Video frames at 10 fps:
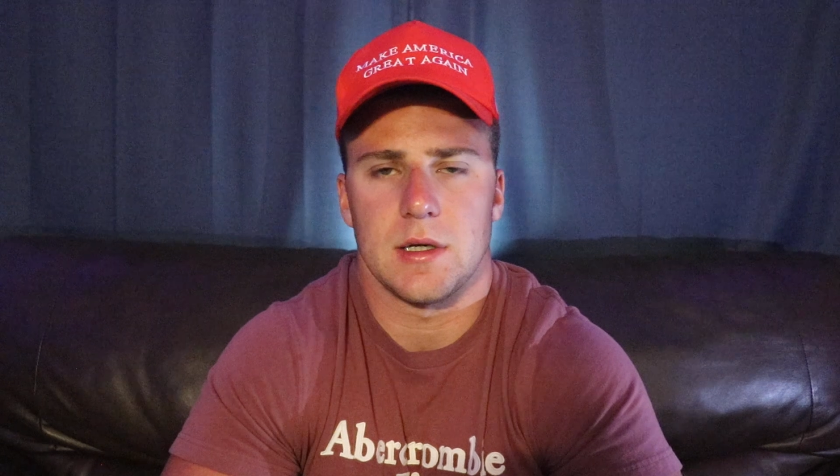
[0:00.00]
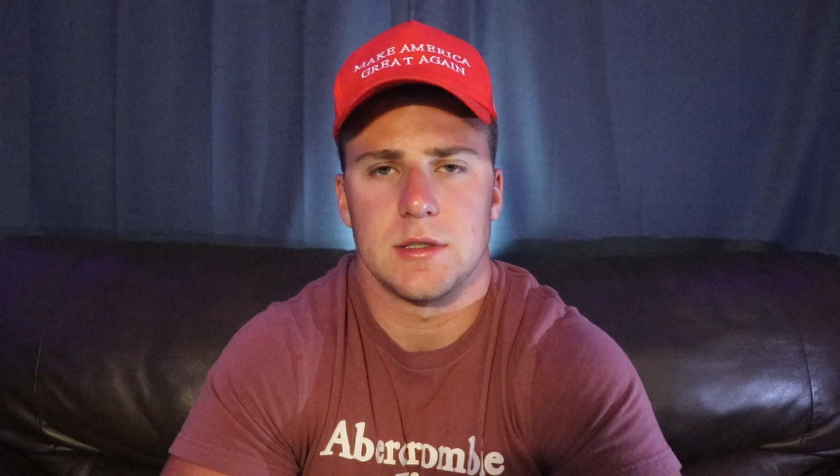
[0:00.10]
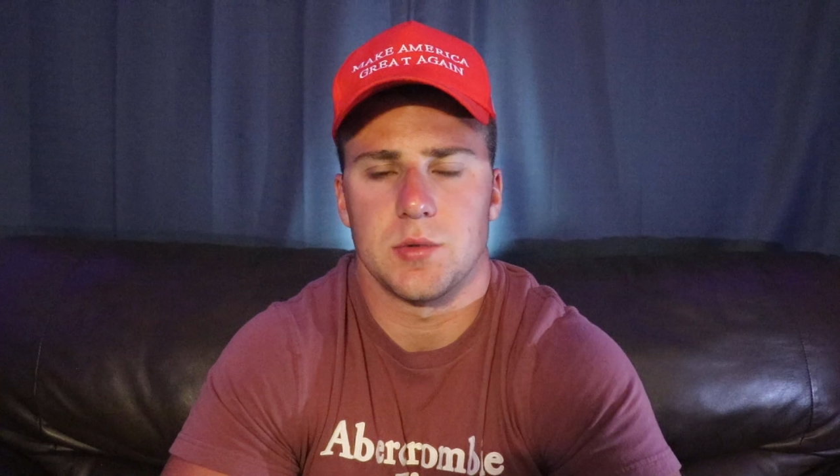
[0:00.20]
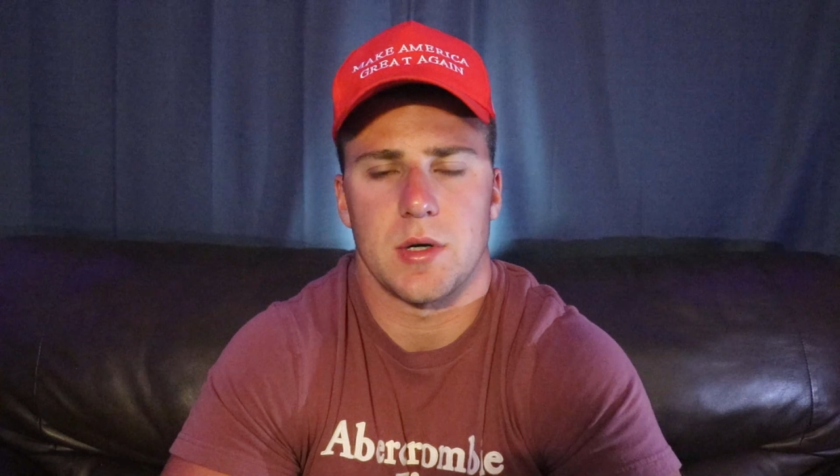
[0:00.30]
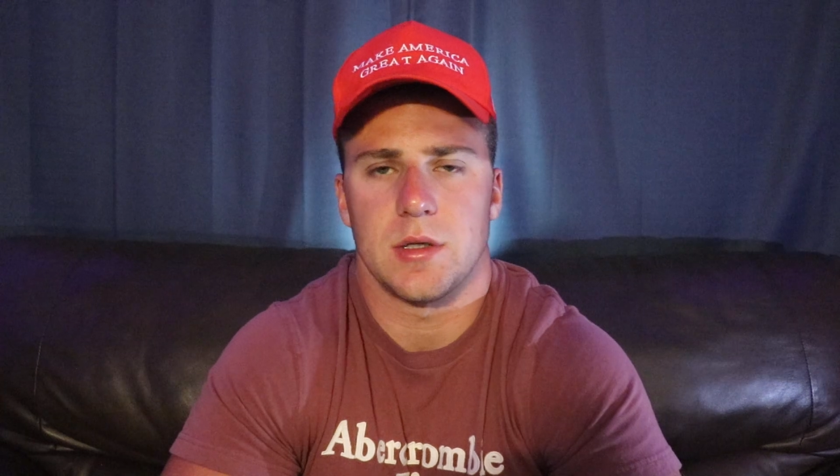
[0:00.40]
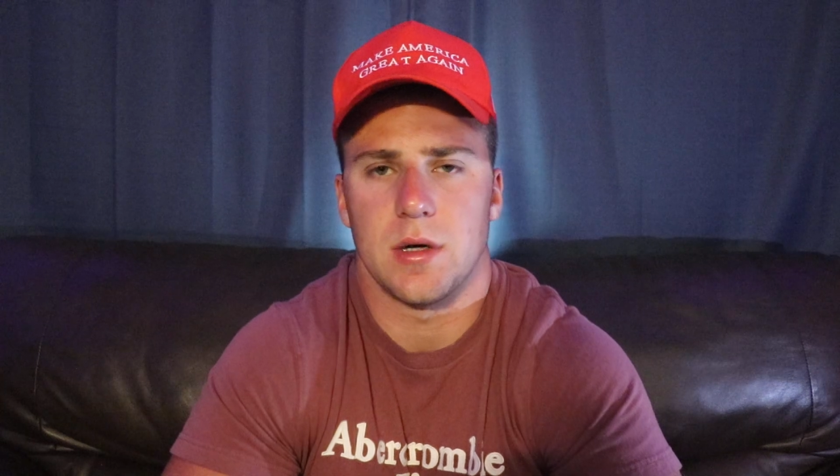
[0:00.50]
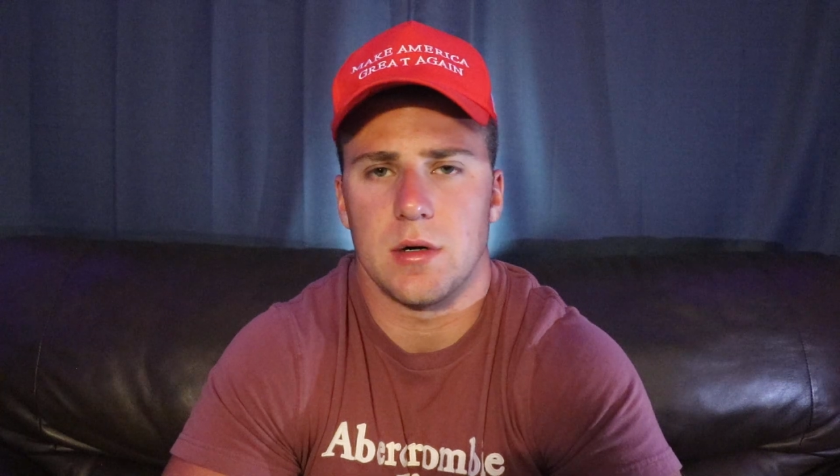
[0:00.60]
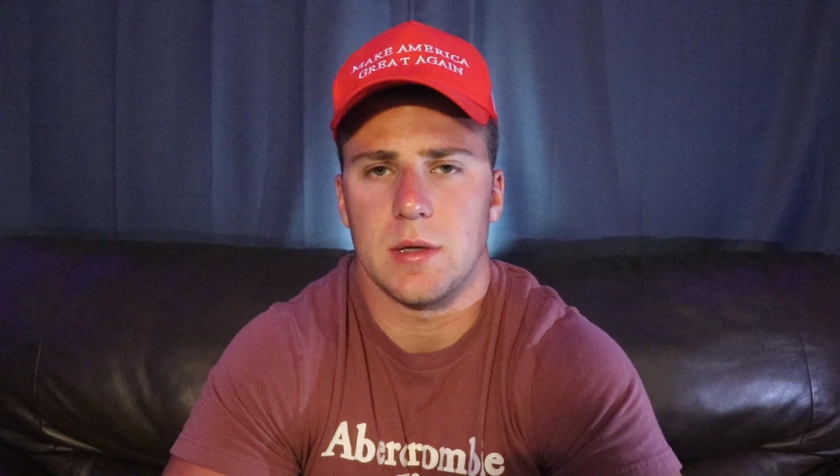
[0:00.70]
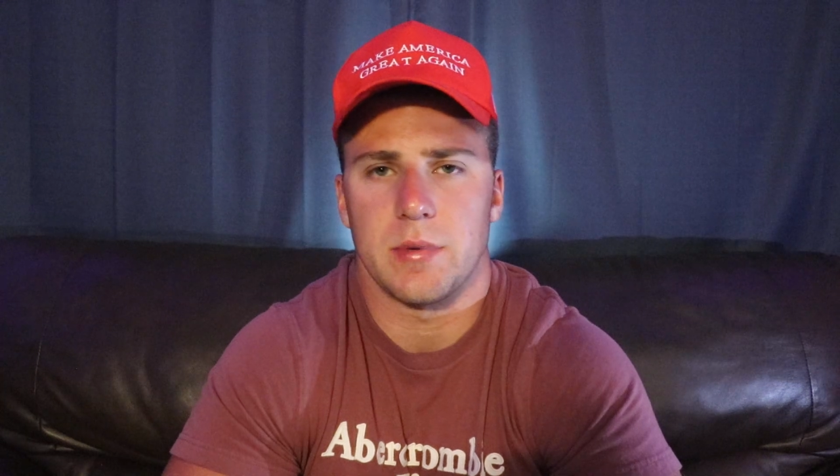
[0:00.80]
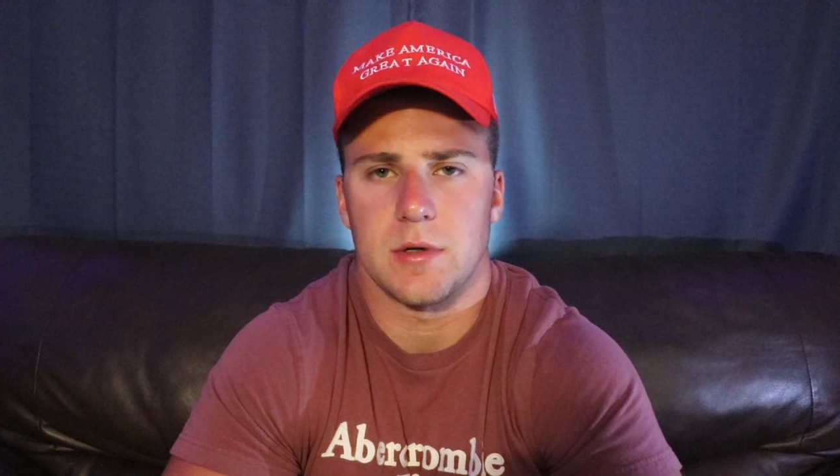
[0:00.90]
a, it's what a
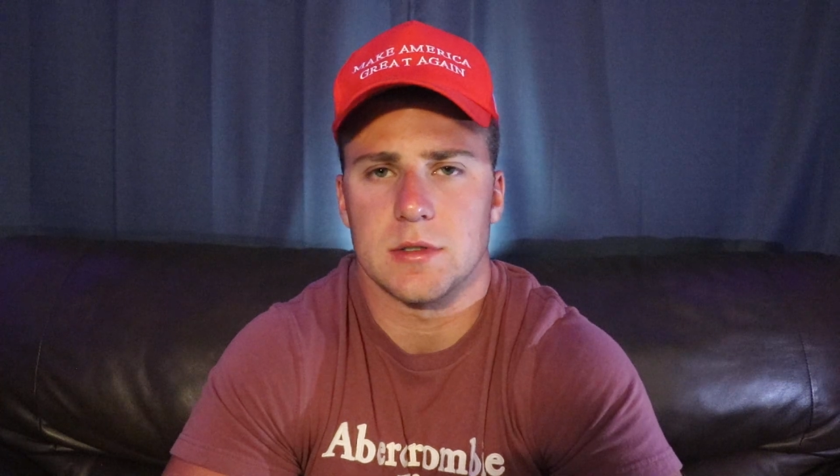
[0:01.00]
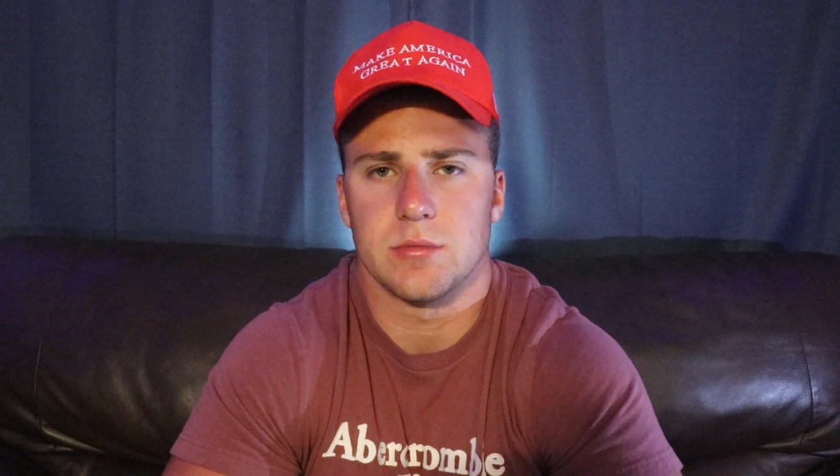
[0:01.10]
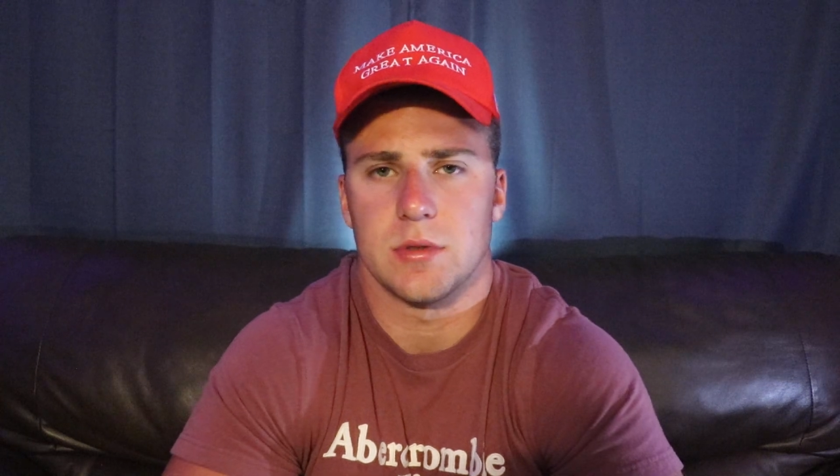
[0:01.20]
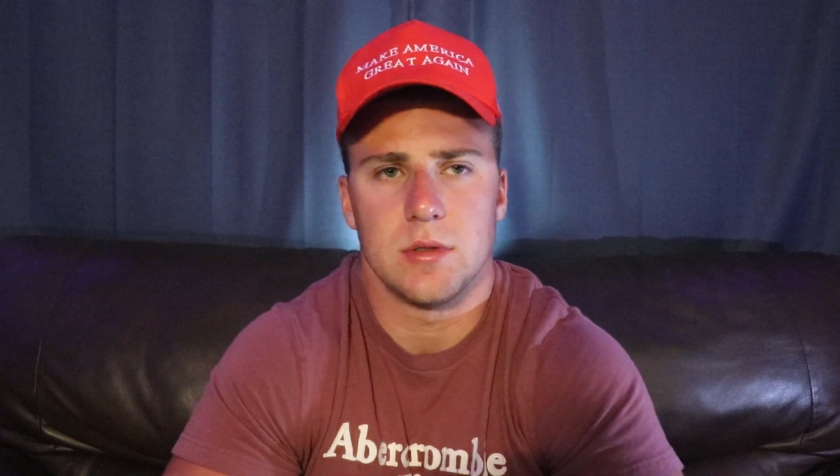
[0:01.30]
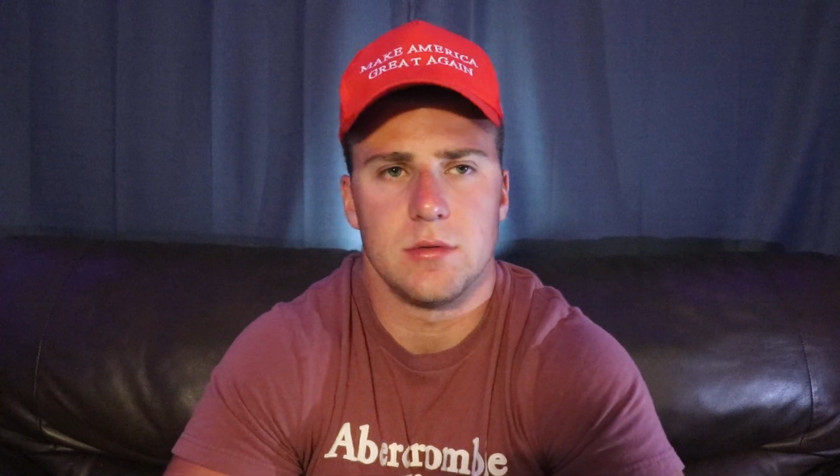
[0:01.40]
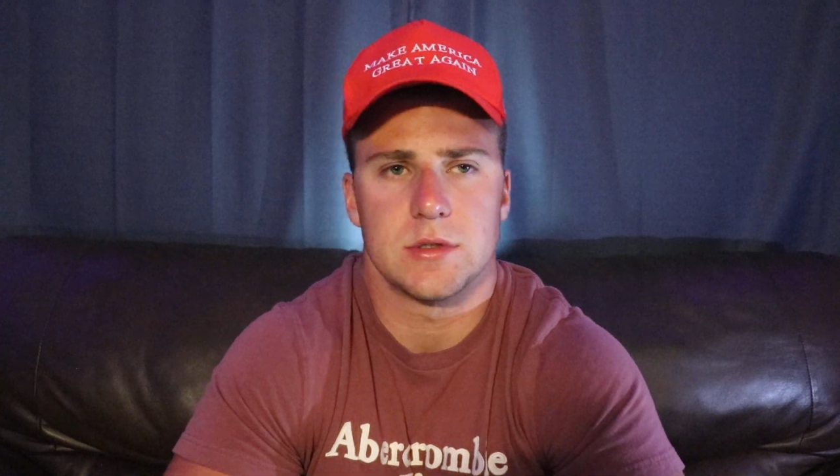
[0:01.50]
dirty person would do.